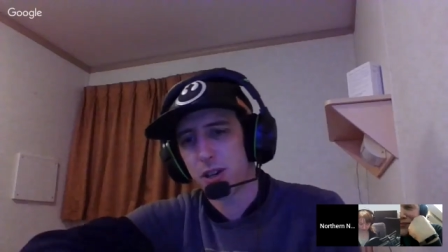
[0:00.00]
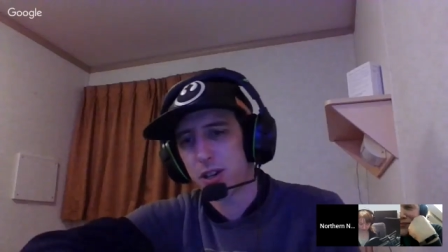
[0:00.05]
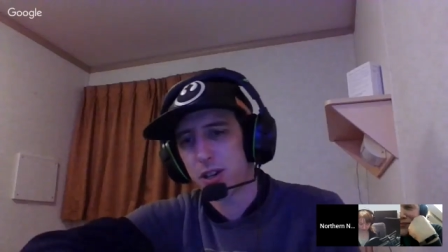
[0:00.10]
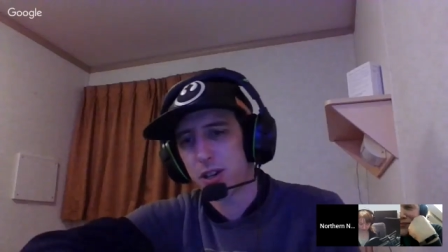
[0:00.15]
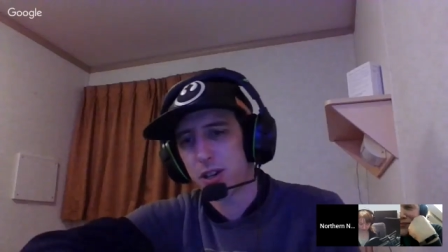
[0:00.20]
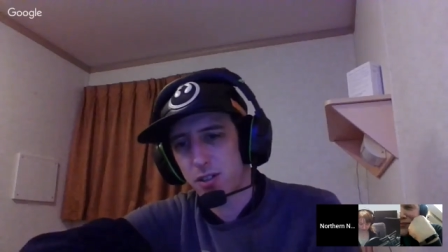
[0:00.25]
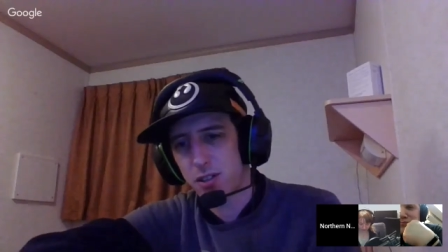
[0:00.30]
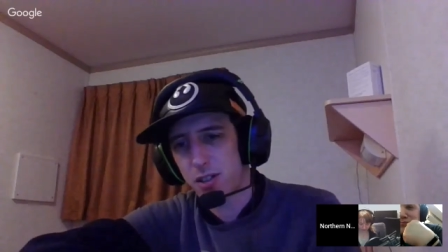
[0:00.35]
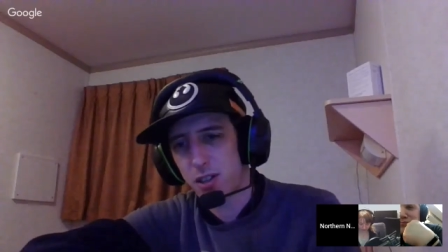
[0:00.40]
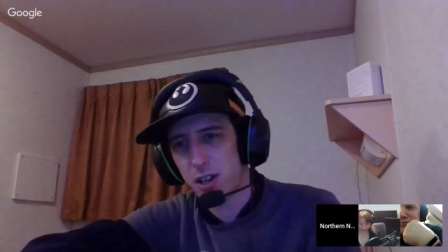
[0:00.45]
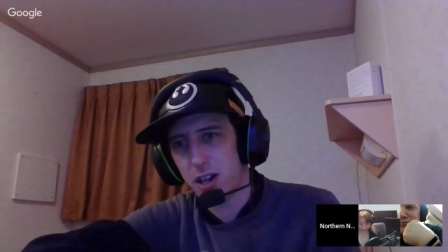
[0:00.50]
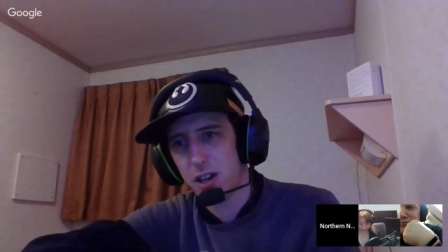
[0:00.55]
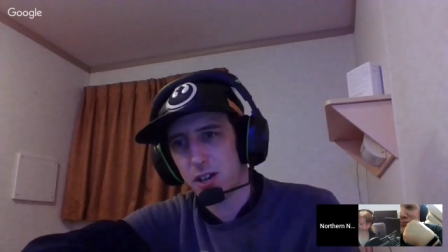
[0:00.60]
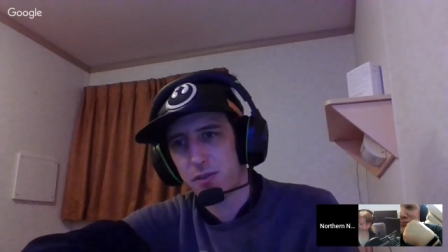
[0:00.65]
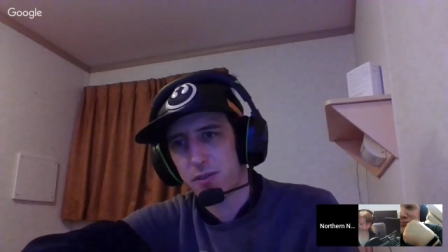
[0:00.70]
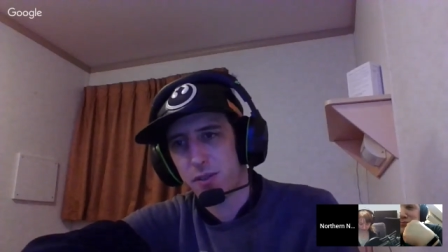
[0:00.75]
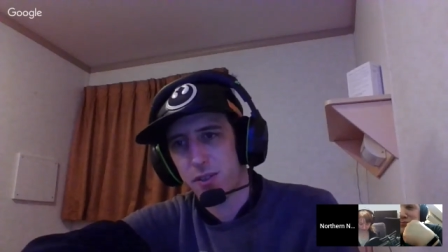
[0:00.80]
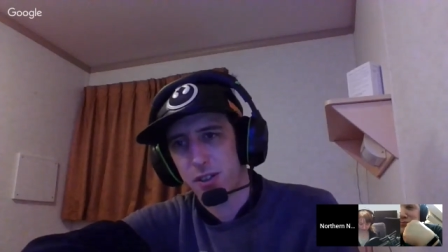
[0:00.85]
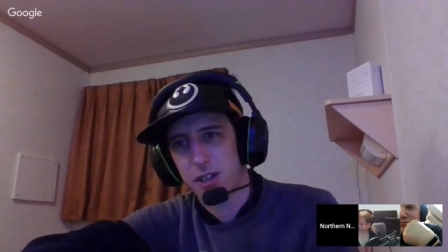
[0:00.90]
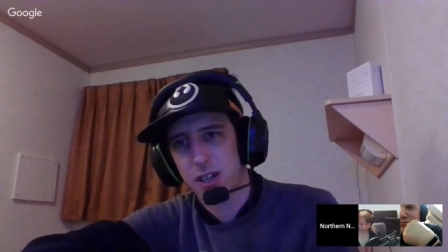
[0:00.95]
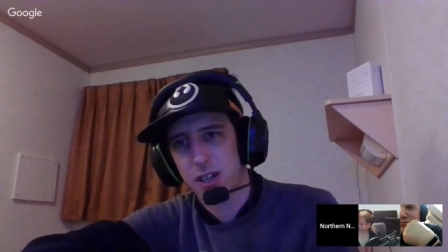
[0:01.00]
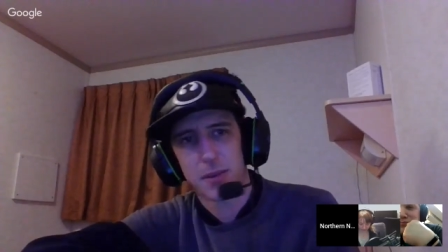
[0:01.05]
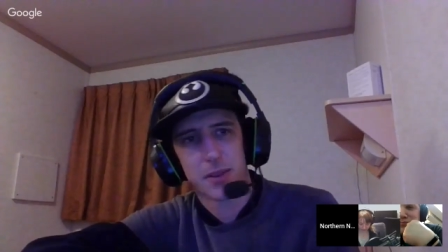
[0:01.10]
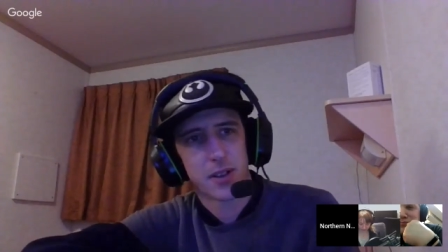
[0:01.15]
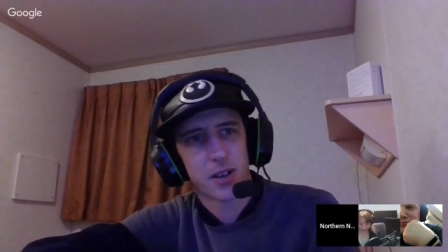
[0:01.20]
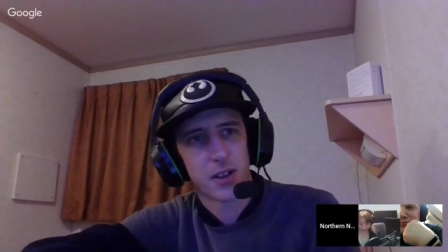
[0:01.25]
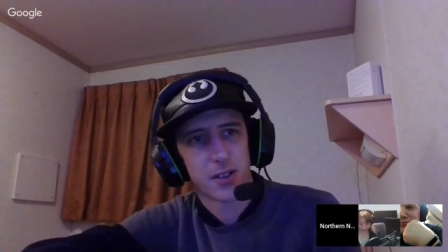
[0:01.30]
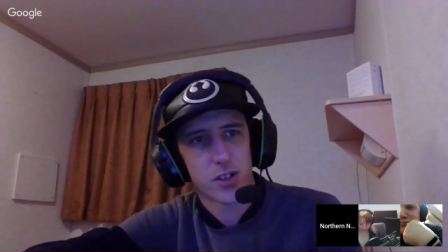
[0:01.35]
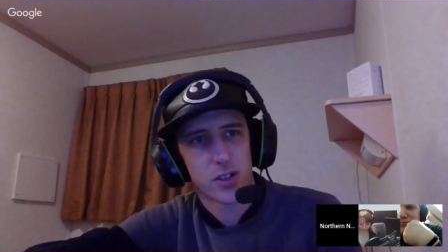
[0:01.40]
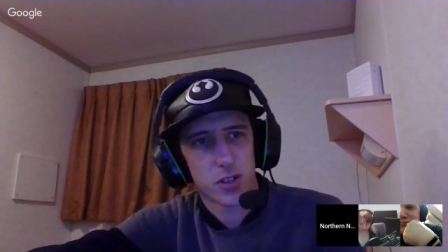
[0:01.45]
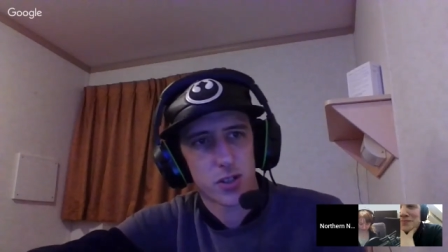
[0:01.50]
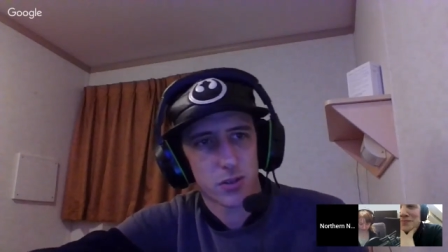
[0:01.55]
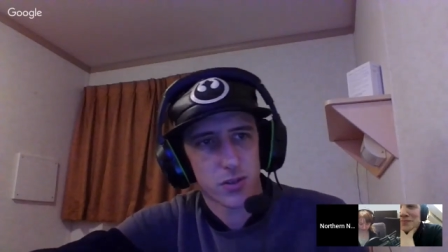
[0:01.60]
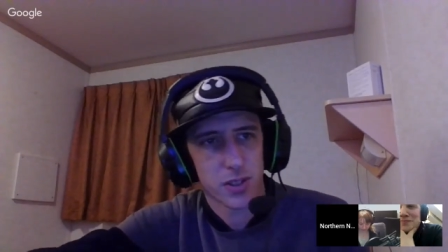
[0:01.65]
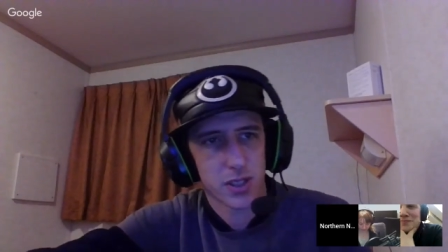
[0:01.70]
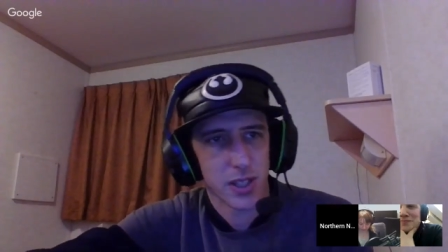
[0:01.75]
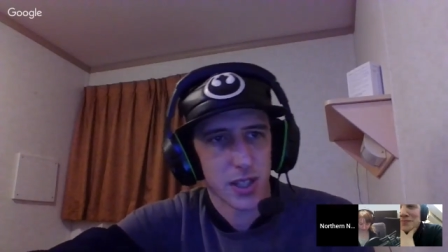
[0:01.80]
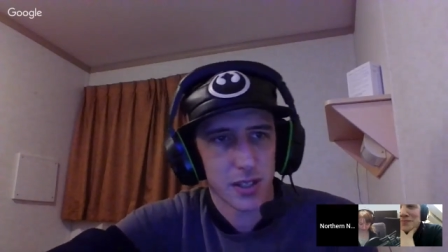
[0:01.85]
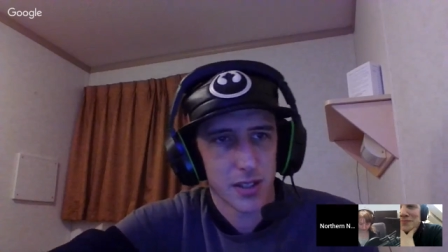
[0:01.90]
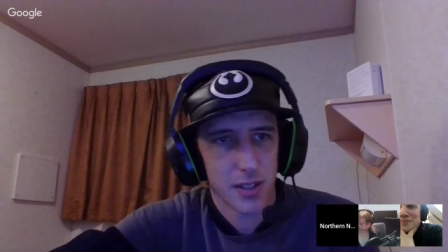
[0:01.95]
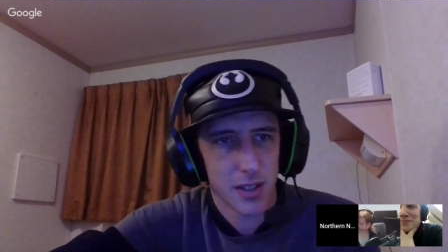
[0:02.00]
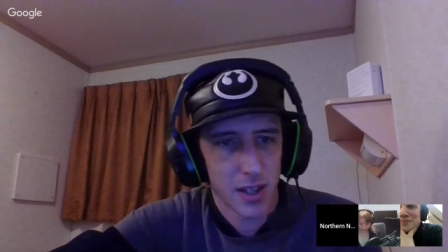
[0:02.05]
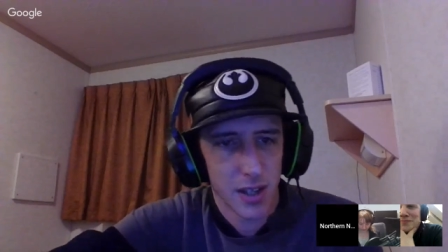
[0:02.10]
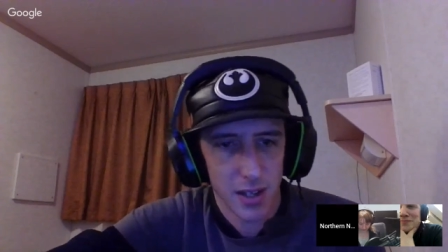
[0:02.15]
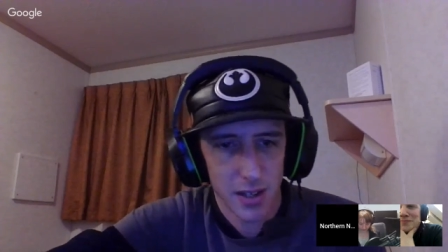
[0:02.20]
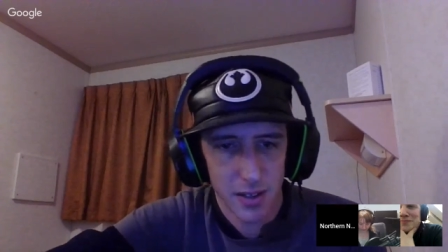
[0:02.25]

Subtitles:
much for coming on the show today.